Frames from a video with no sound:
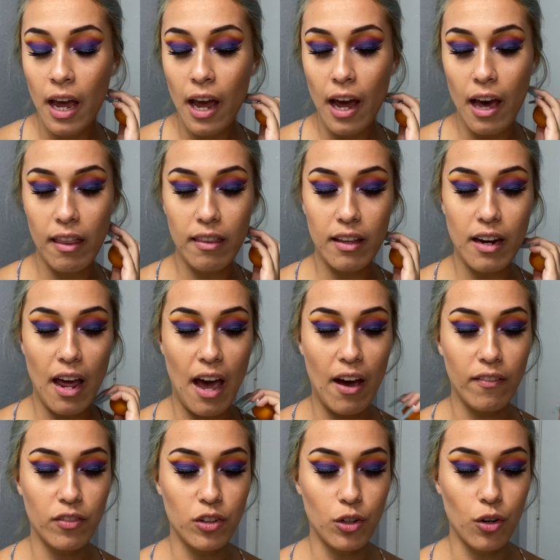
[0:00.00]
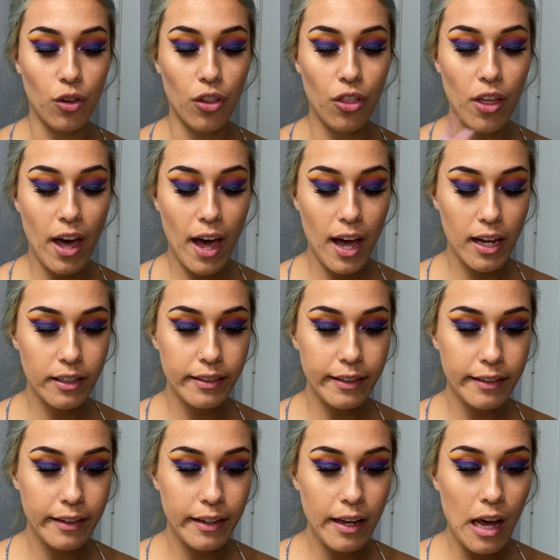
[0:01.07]
And then after that,
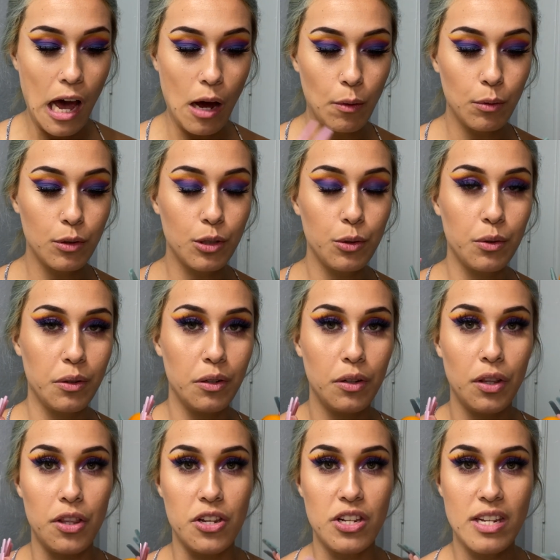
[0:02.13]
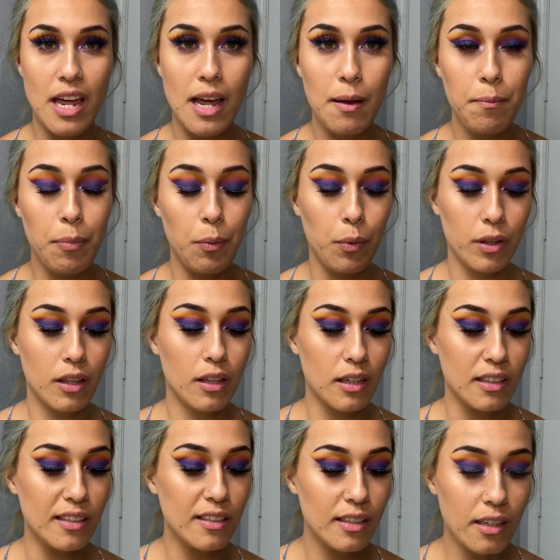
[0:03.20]
I will do it the same but with
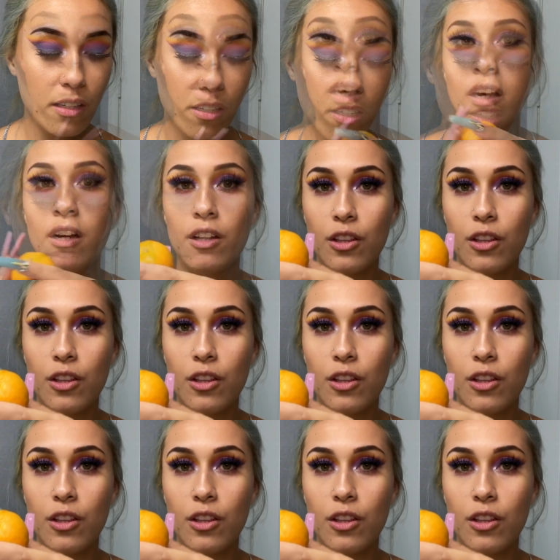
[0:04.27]
concealer.